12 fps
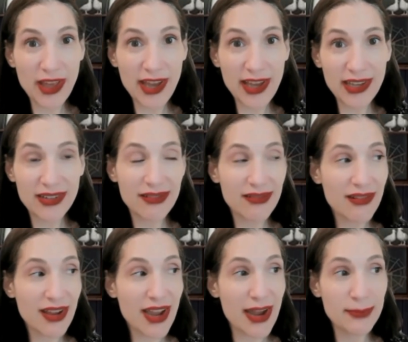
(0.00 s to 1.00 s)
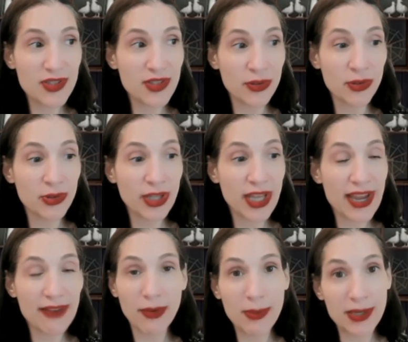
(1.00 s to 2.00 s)
that absolutely
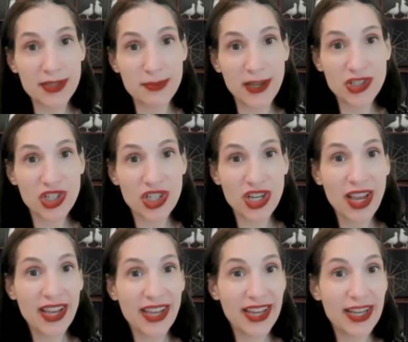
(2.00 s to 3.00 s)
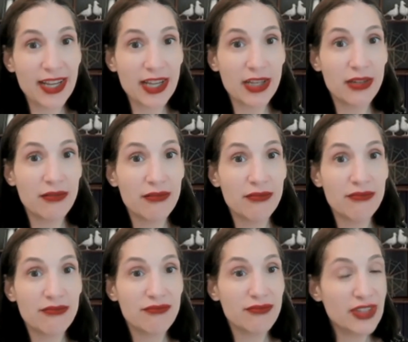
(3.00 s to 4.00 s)
every bit as much in
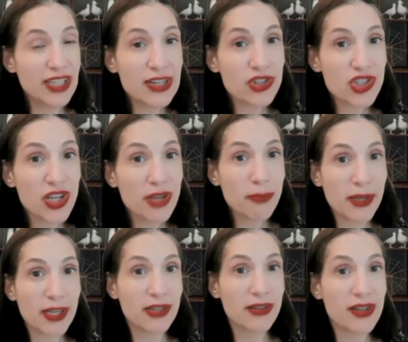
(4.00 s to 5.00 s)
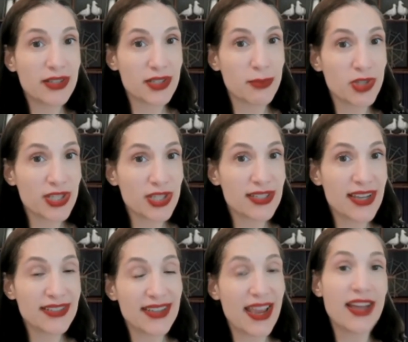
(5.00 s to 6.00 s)
leadership, in customer
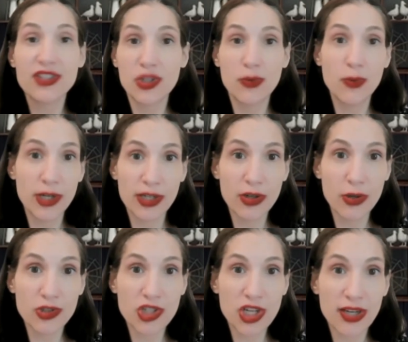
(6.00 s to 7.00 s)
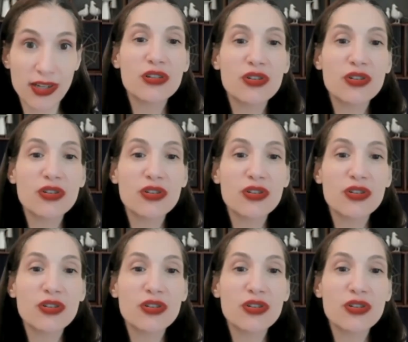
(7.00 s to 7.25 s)
success, as you would in coaching.